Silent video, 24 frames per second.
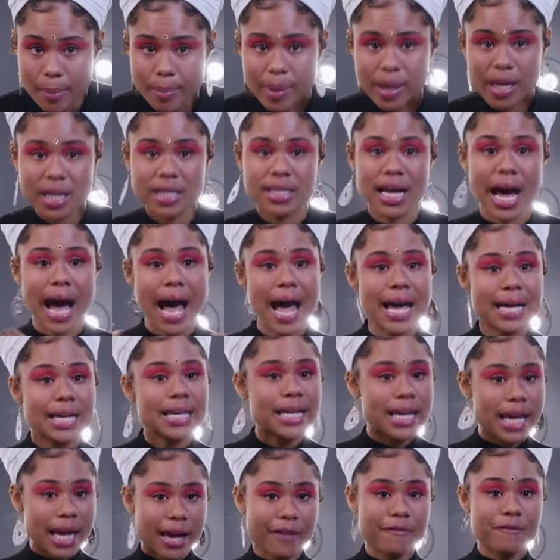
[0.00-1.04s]
Because I
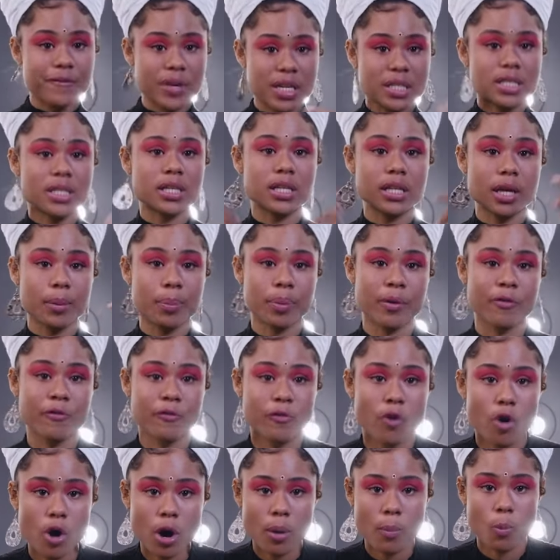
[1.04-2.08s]
can't physically
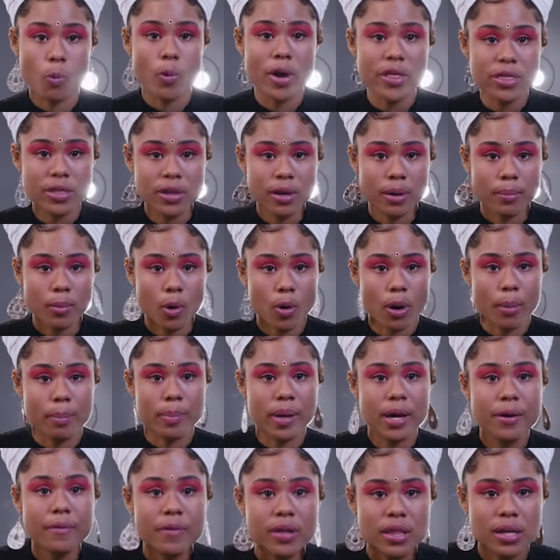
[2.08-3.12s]
perform with him or
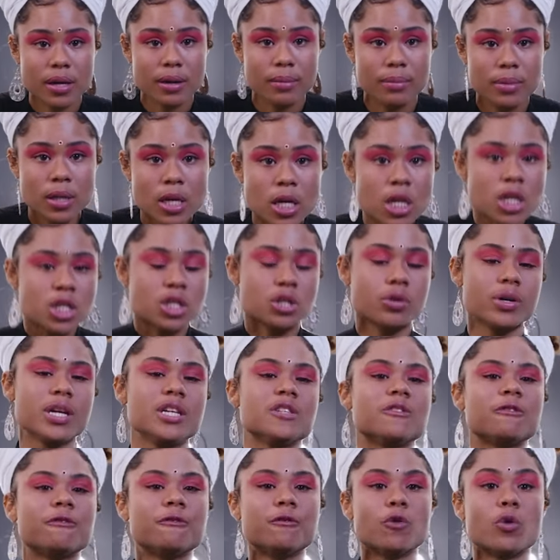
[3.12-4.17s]
be with him. So
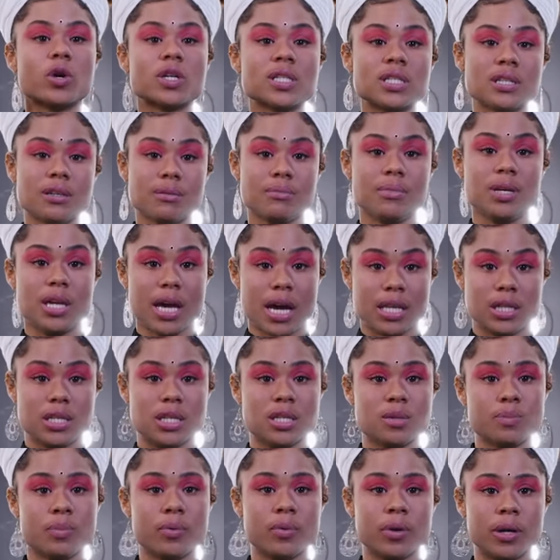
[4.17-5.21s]
he's forcing me at
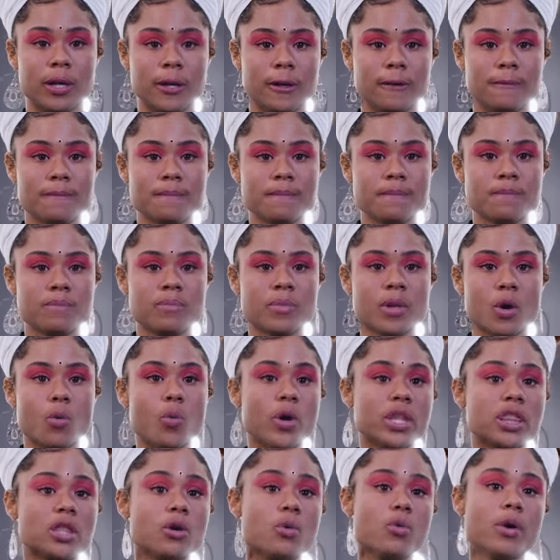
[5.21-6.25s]
this point
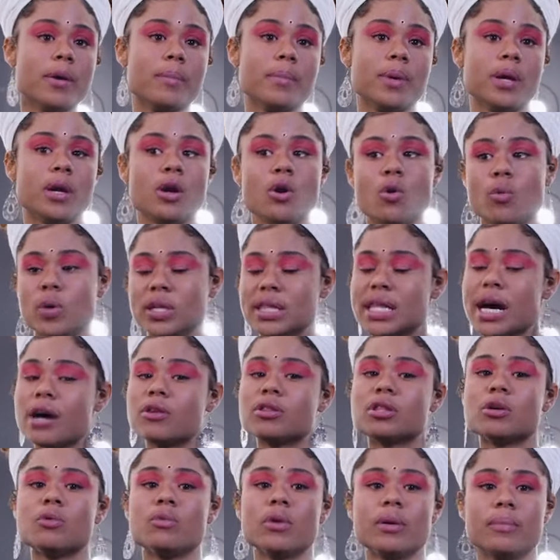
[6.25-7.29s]
with the women,
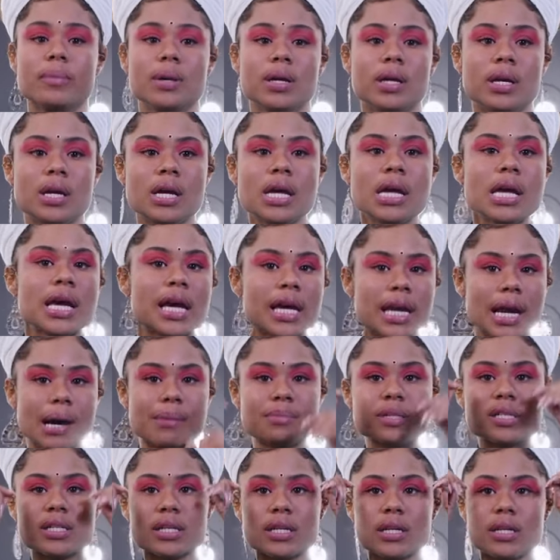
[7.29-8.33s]
without the women. And
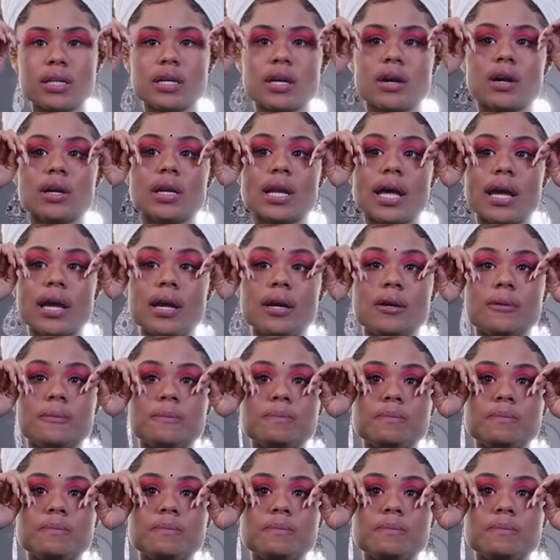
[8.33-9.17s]
I'm sitting there like,